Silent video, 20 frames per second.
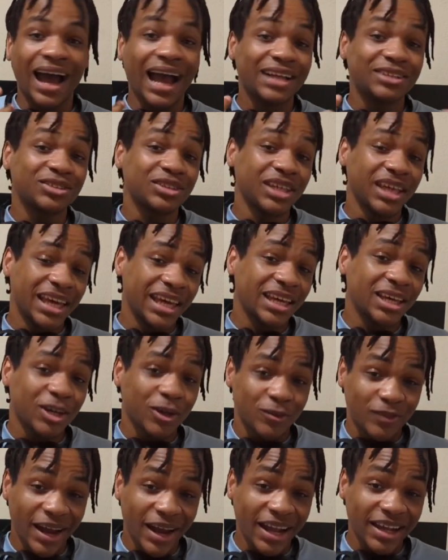are actually
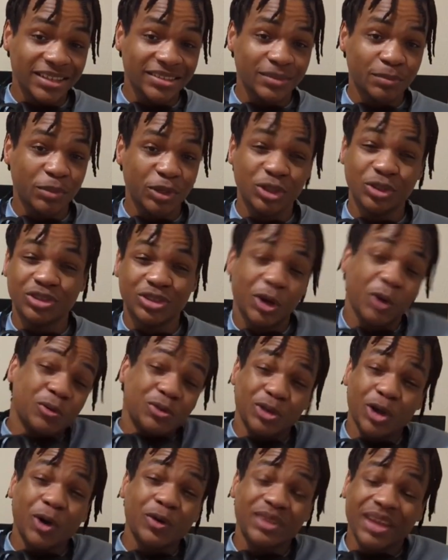incorrect, but you
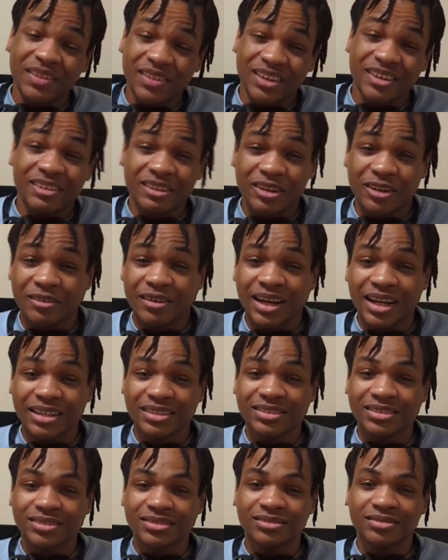don't know that they're
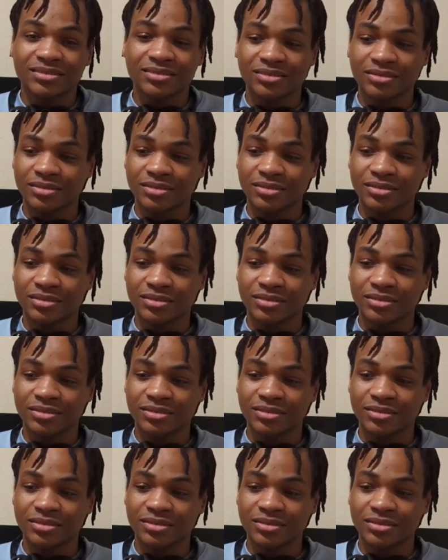incorrect.